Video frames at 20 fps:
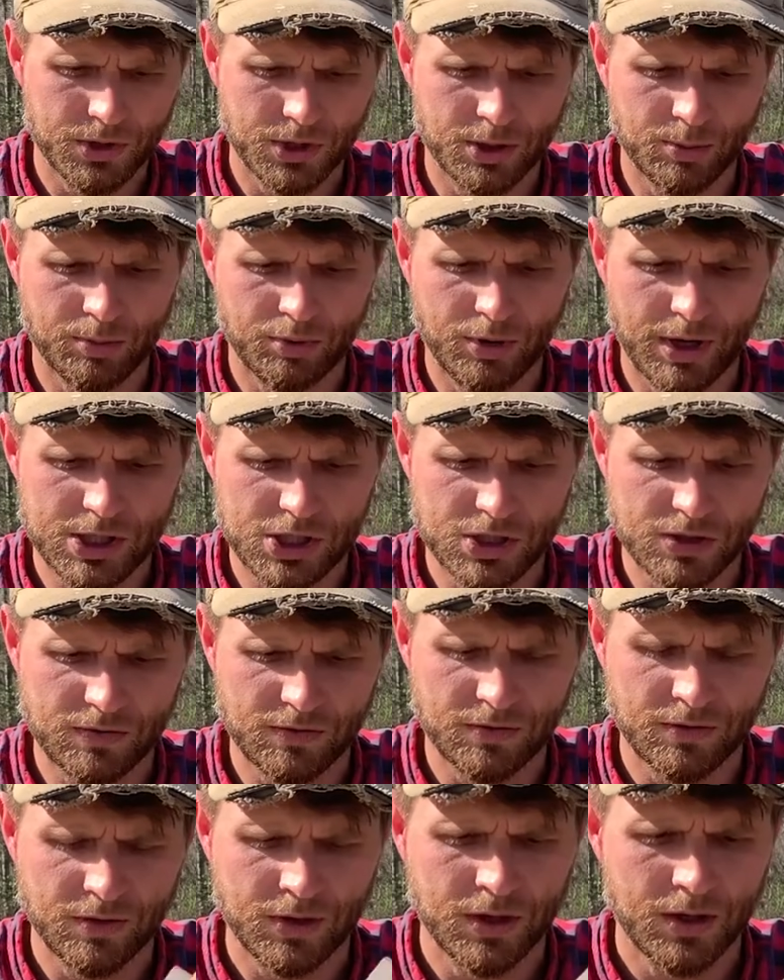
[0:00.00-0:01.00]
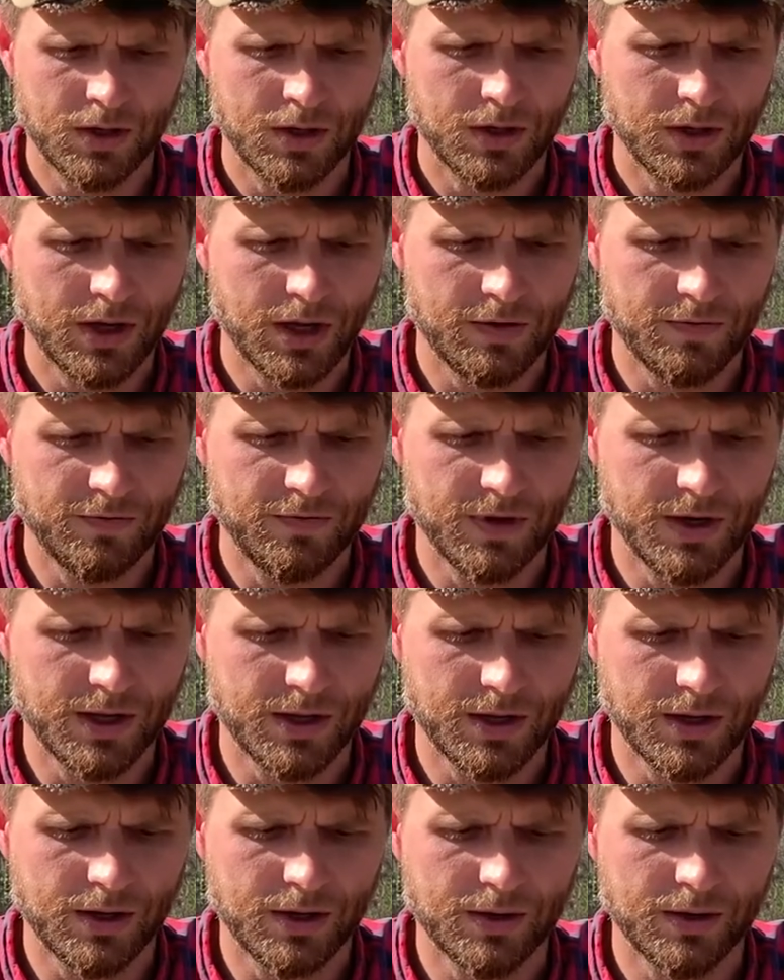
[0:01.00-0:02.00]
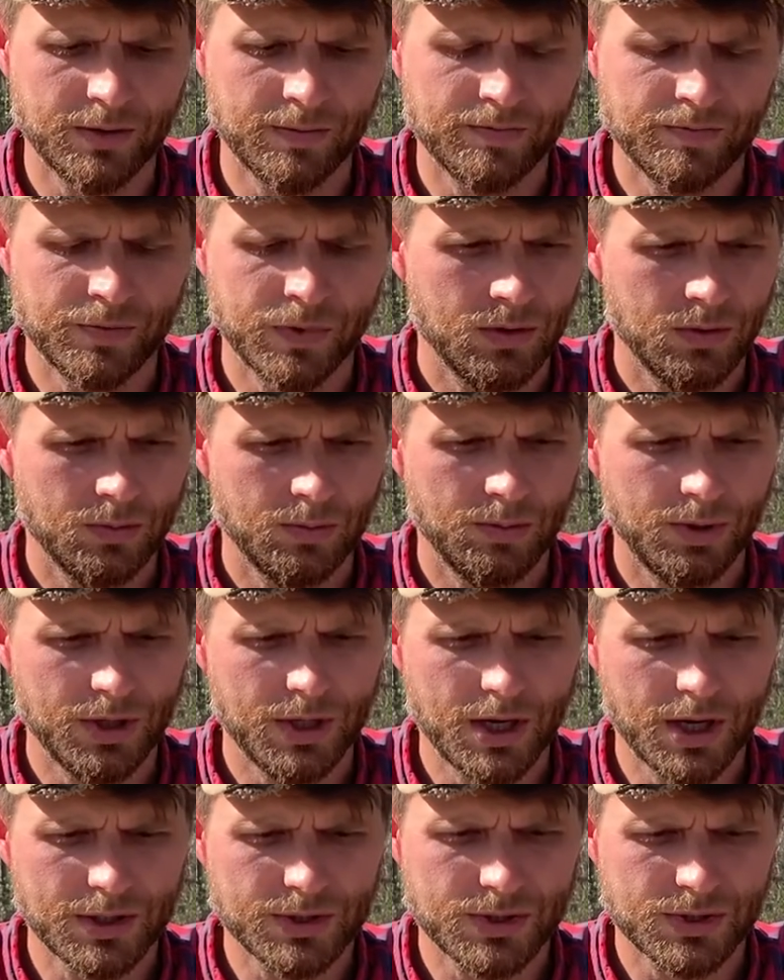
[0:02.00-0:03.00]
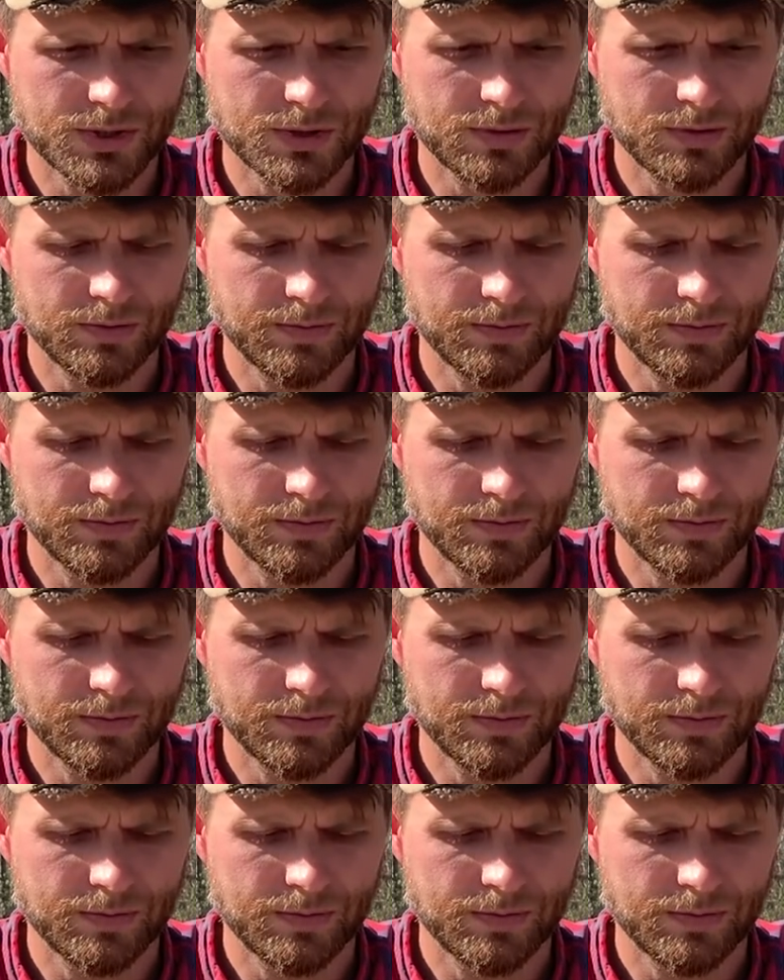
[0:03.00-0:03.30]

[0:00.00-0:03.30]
the compression kind of fitting here. But yeah, it's